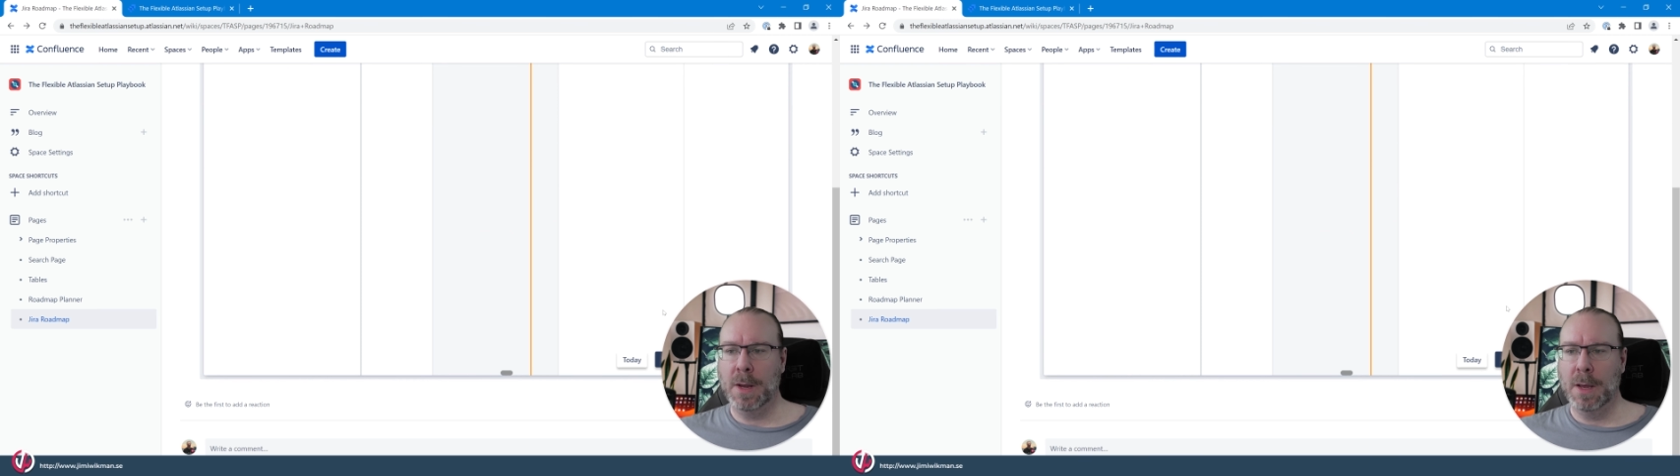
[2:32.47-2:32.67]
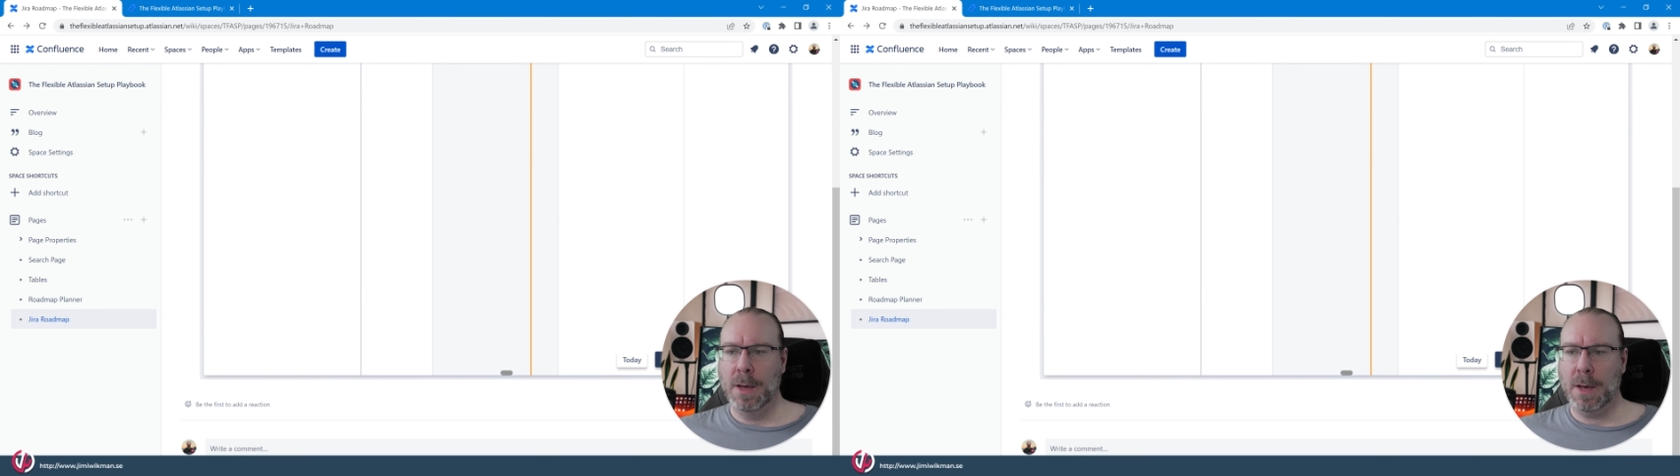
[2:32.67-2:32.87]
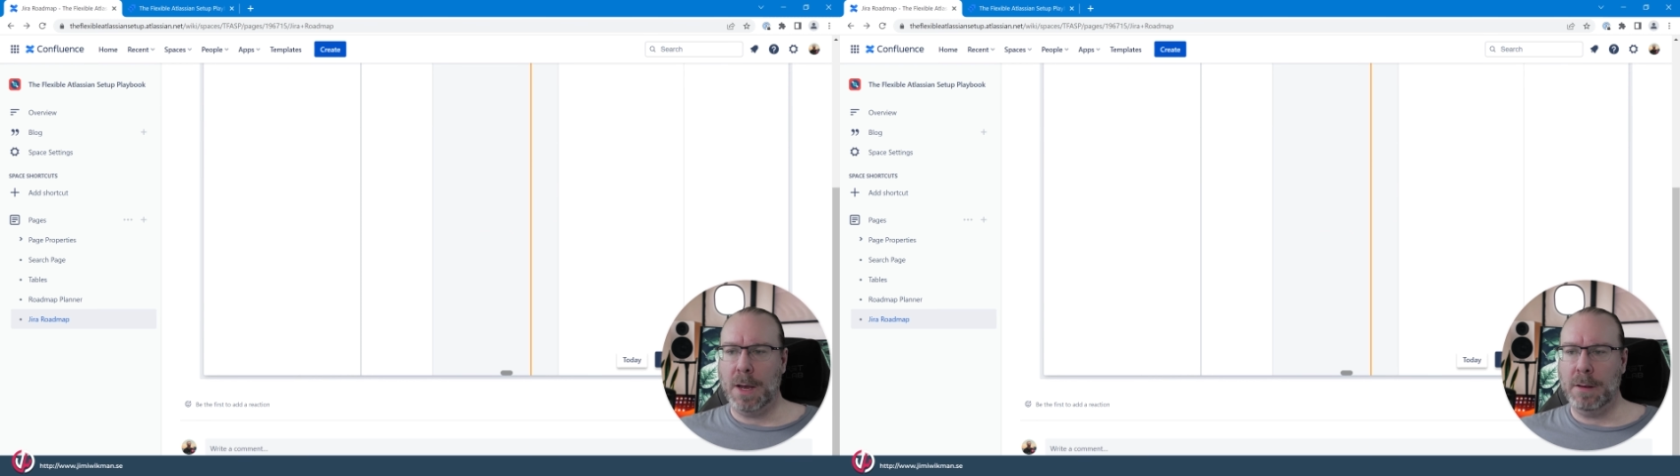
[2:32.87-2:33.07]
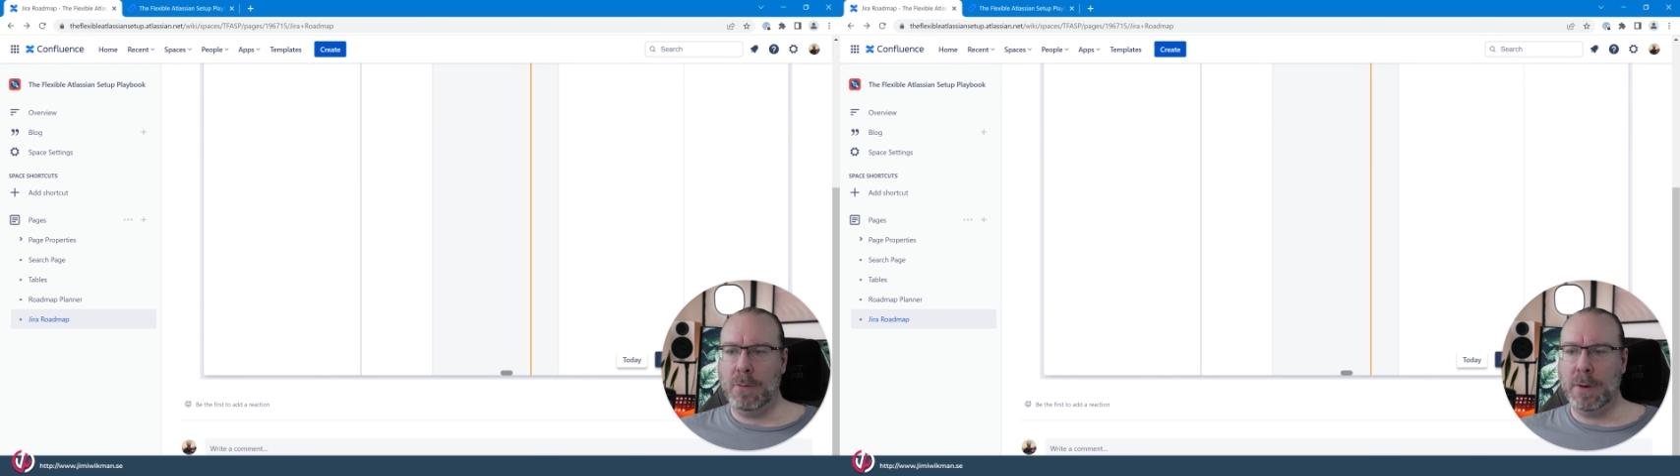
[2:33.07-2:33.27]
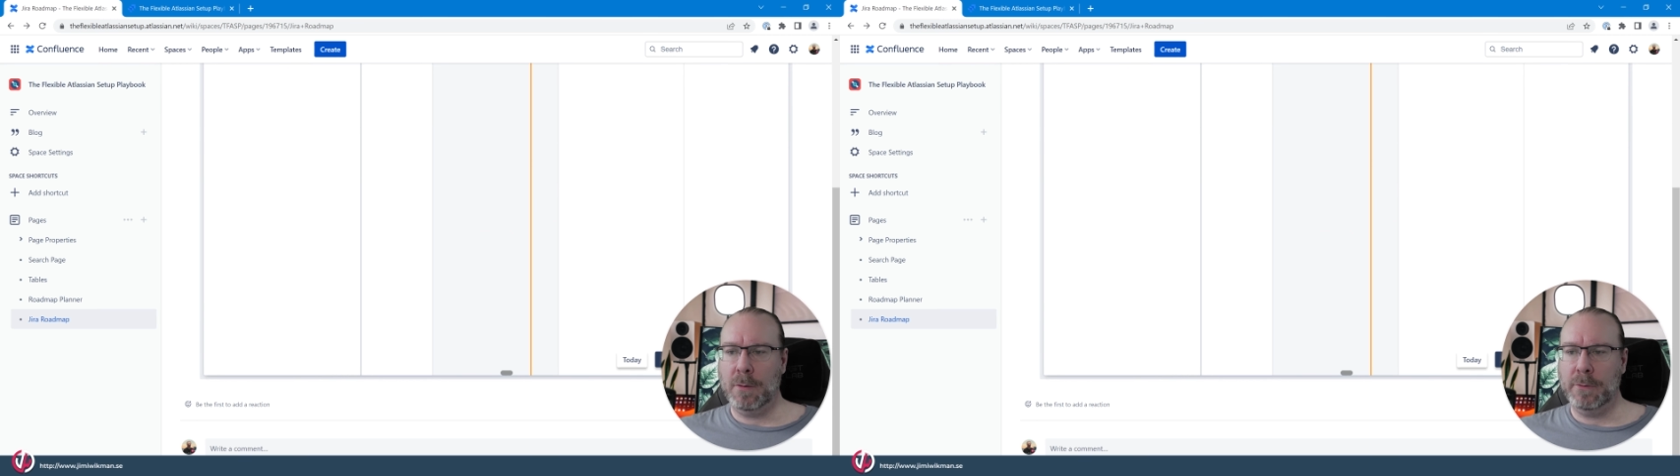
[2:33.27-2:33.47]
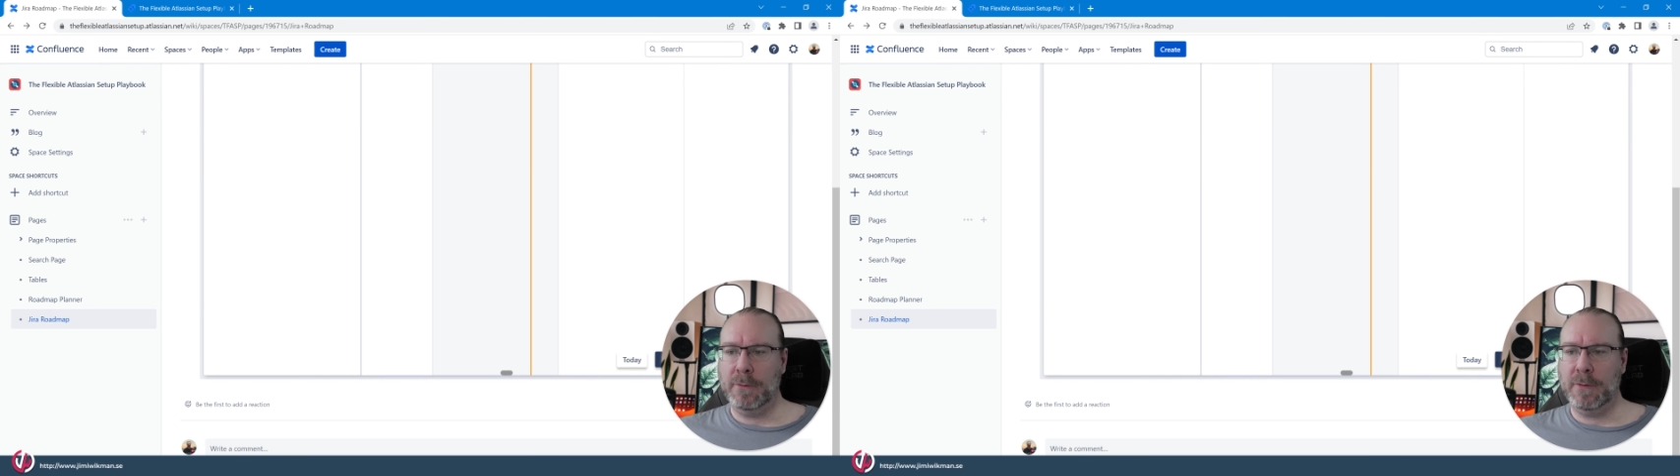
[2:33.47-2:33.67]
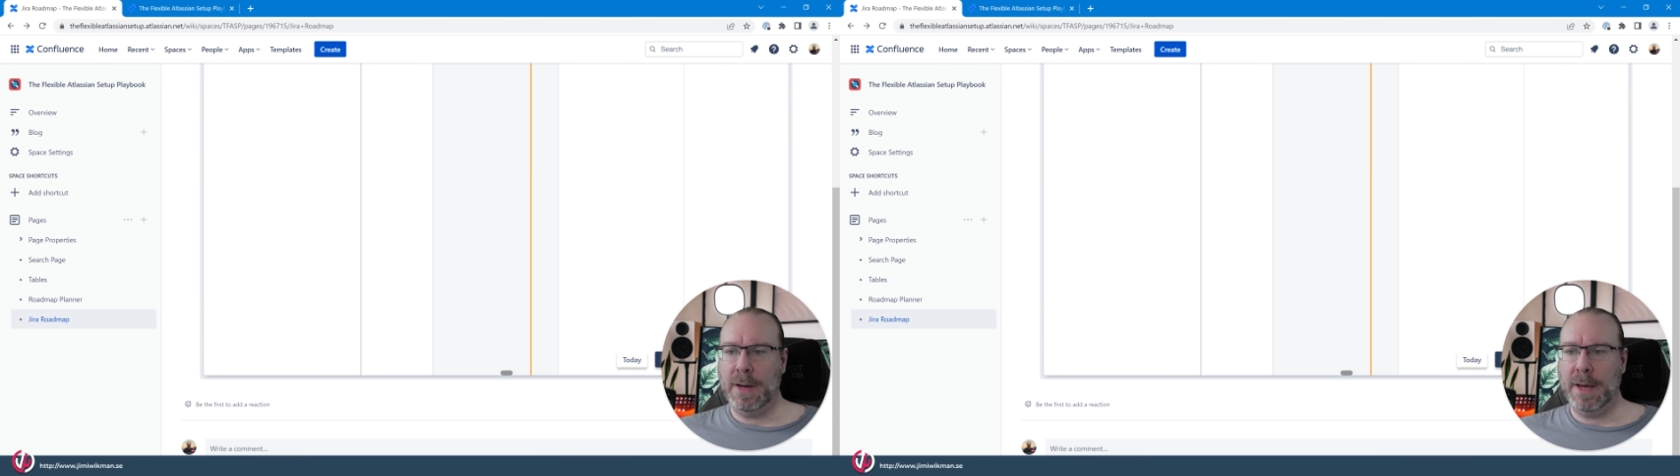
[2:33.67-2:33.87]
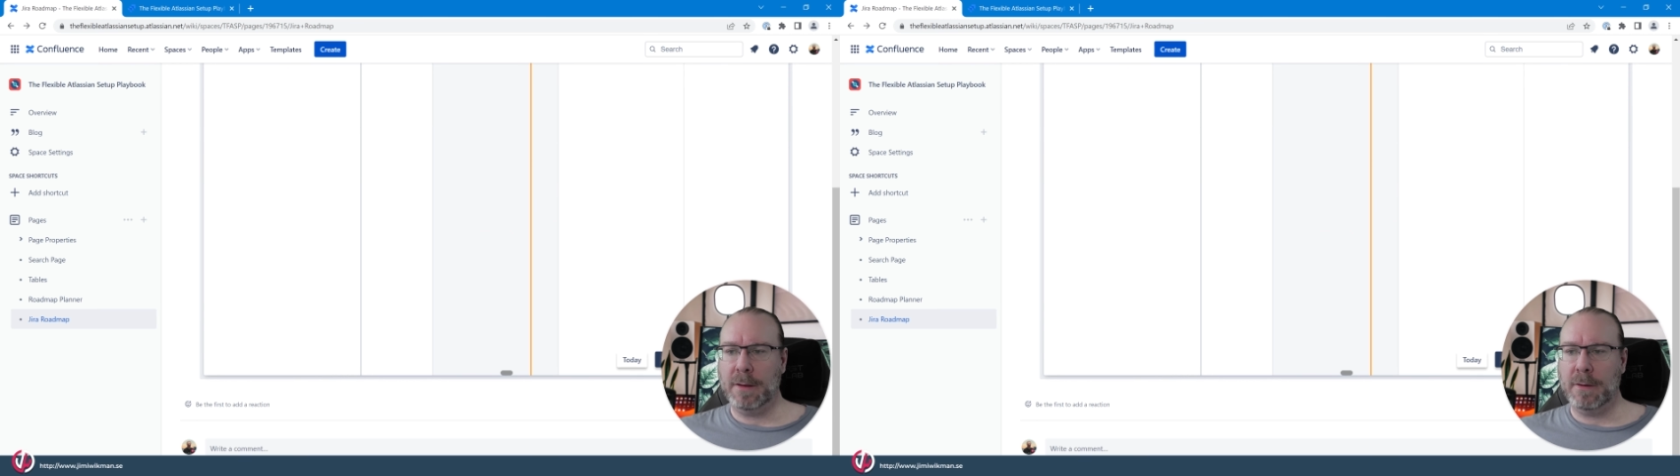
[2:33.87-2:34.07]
And you can also select